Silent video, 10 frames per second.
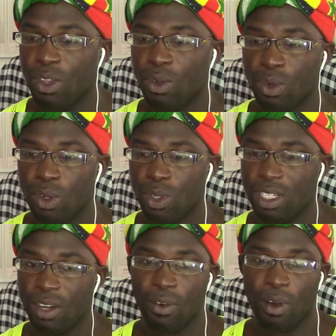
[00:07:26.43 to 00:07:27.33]
You could
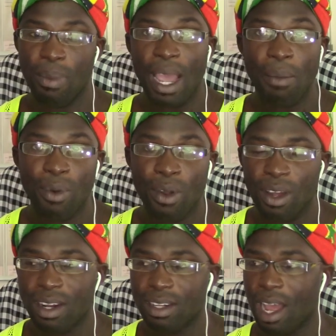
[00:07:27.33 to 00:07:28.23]
use it for
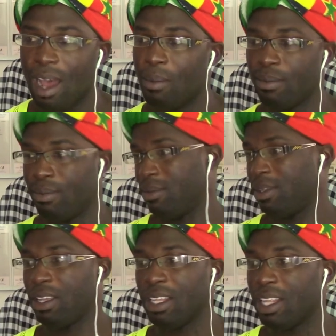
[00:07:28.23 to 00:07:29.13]
byproducts.
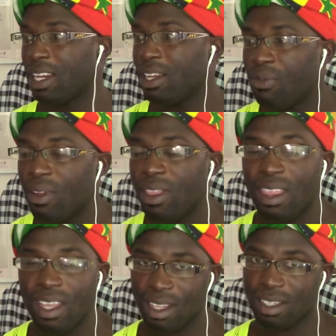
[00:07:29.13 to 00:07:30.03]
There are different
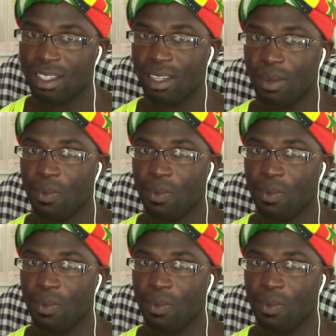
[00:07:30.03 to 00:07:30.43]
things